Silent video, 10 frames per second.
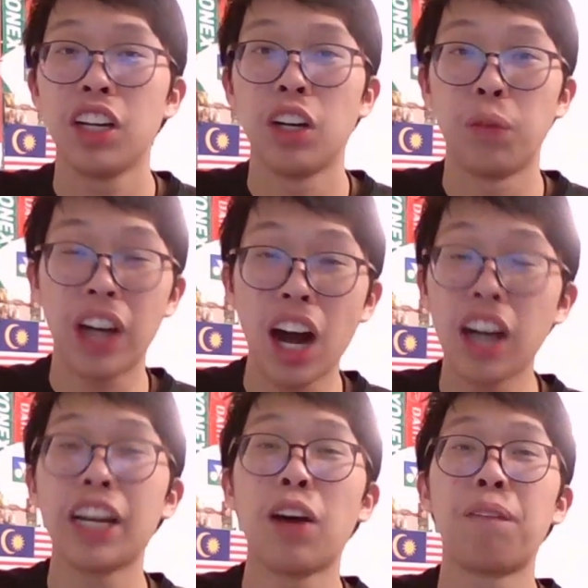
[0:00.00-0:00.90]
we can't
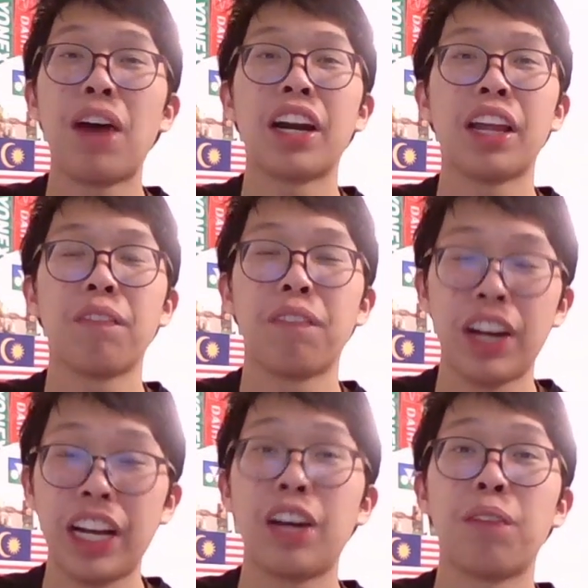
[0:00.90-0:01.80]
get on Bahrain, but
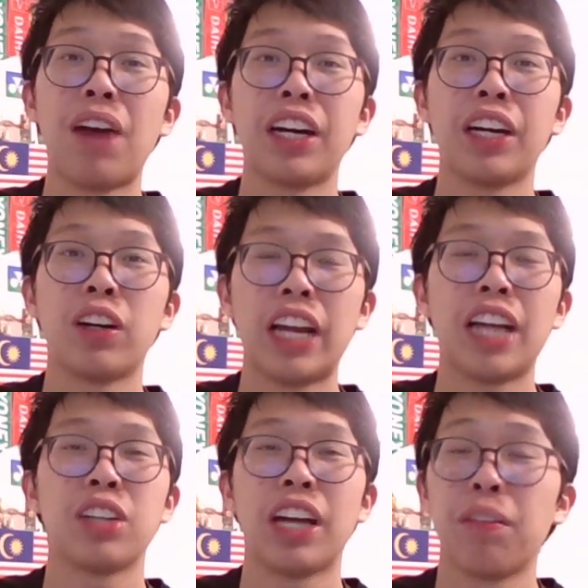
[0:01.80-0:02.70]
ahead of Bahrain on head
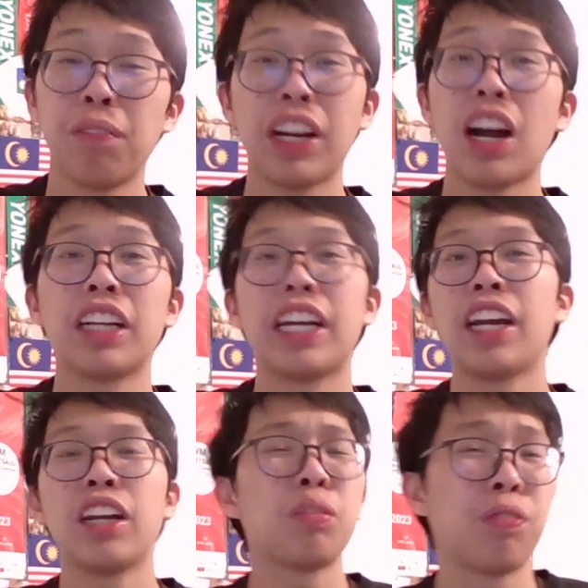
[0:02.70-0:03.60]
to head, and we can't get
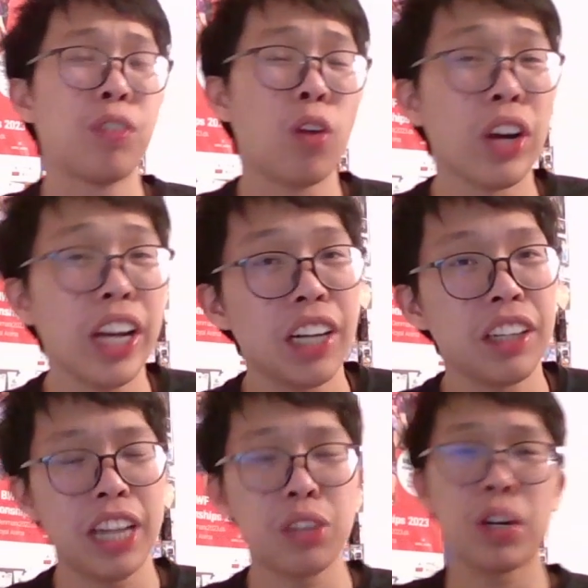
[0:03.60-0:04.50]
ahead of Korea
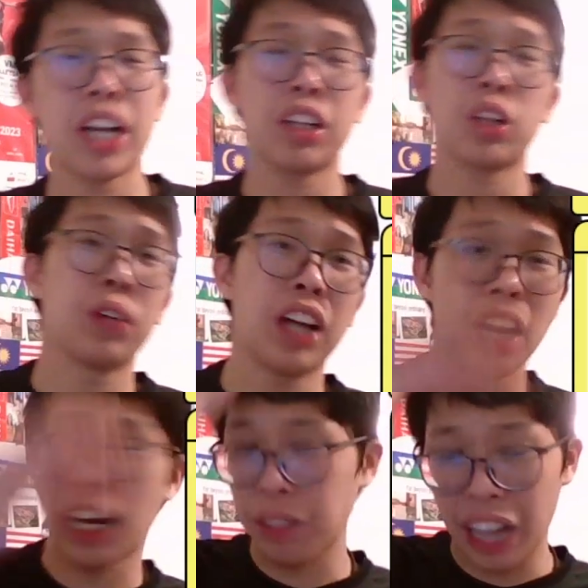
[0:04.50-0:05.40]
head to head. So we
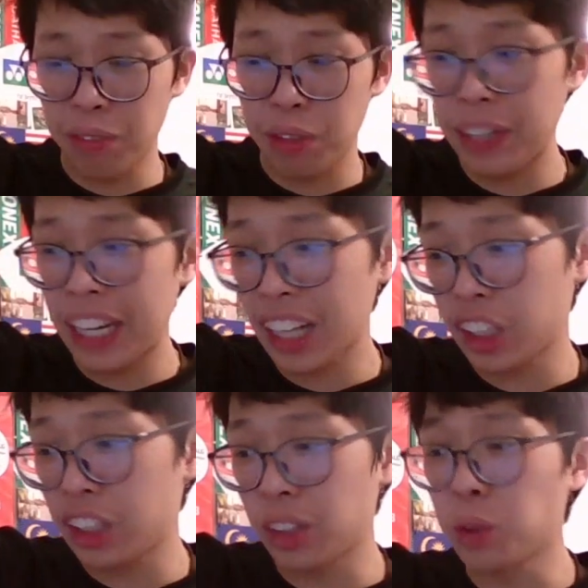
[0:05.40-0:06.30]
can't, we have to be last
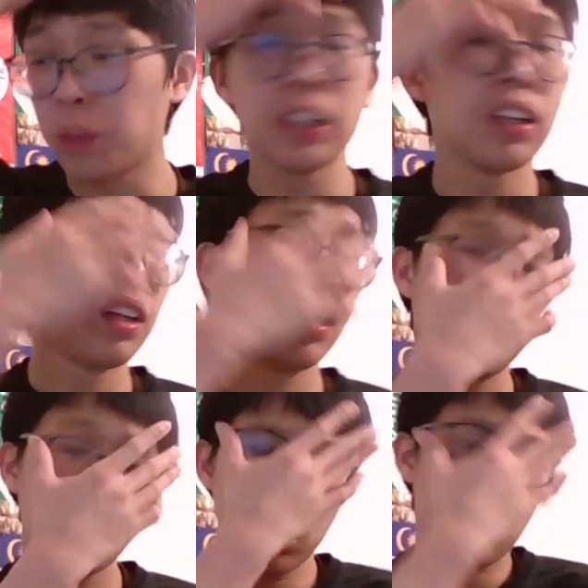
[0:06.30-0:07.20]
in the group
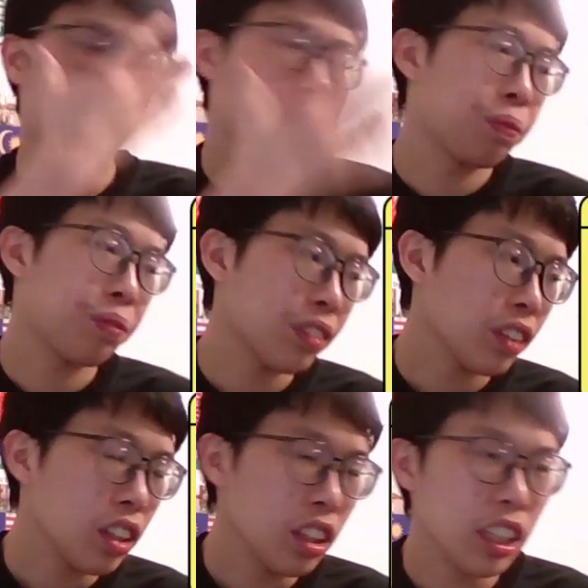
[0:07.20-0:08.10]
so
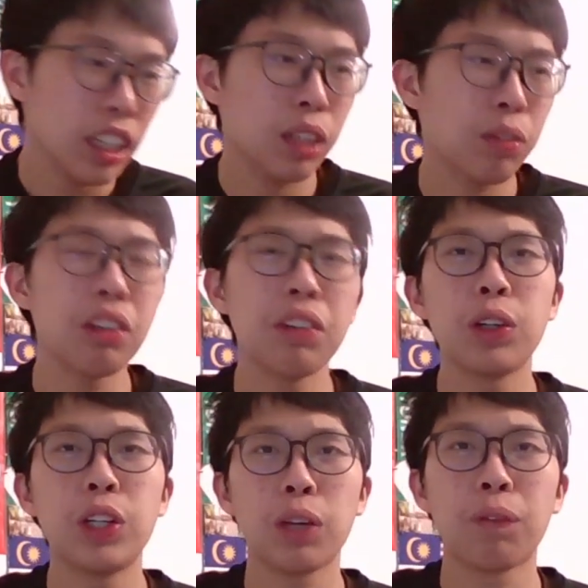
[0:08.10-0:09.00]
it's very very
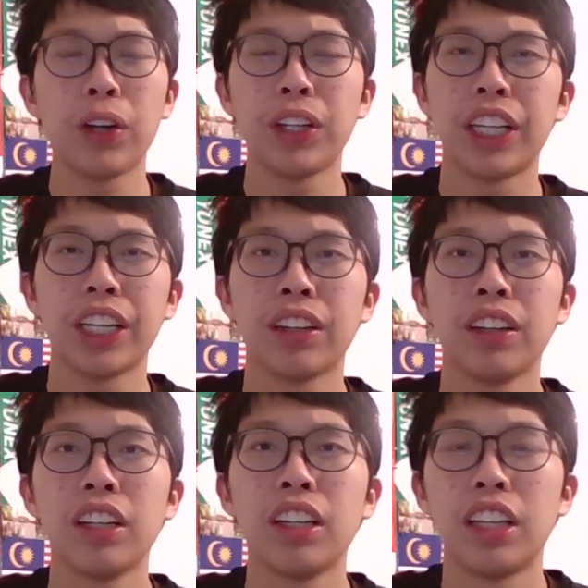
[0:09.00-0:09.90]
disappointing
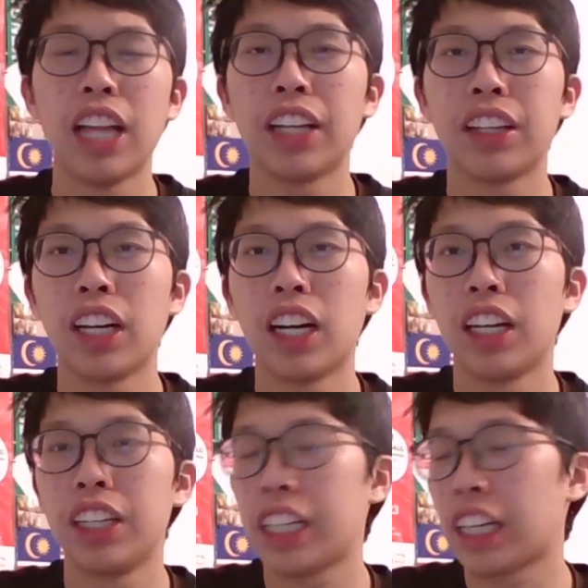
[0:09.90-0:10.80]
that uh,
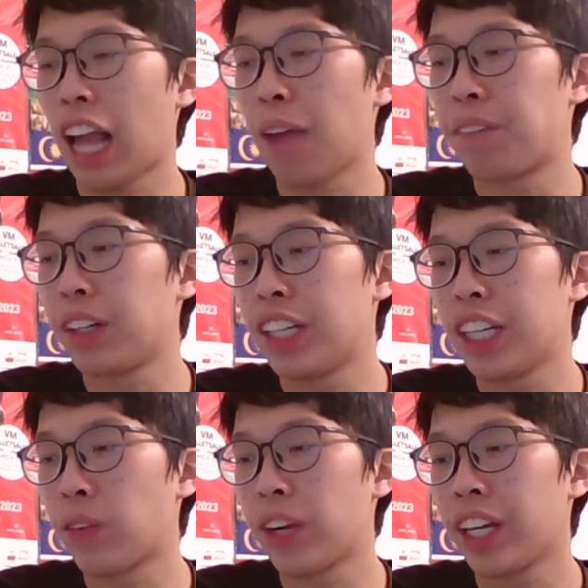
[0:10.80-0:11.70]
this has happened this
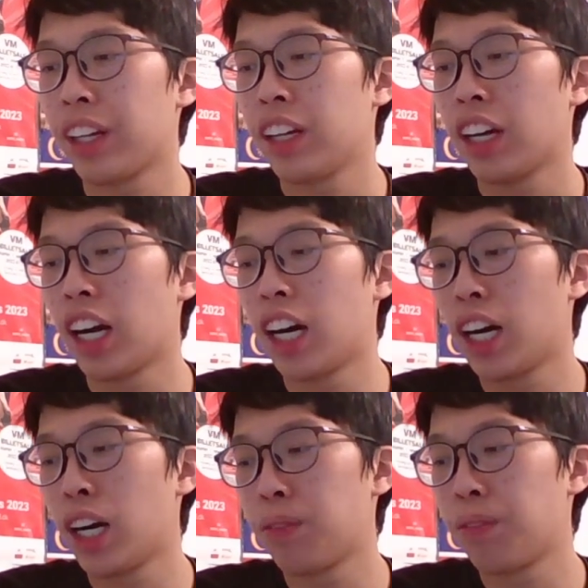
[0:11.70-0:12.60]
way
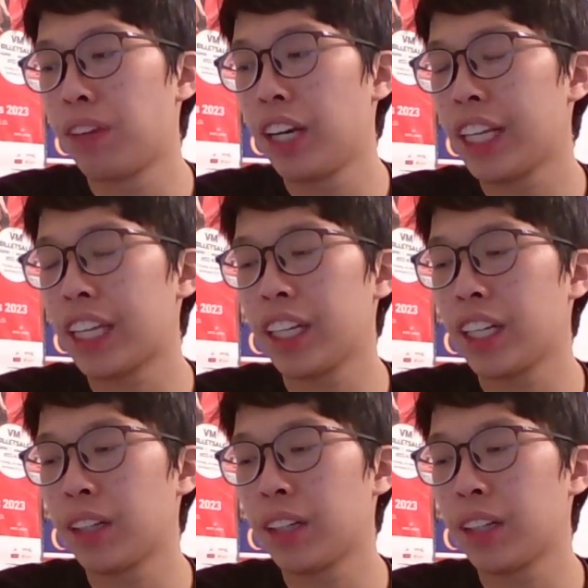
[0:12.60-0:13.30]
um, malaysia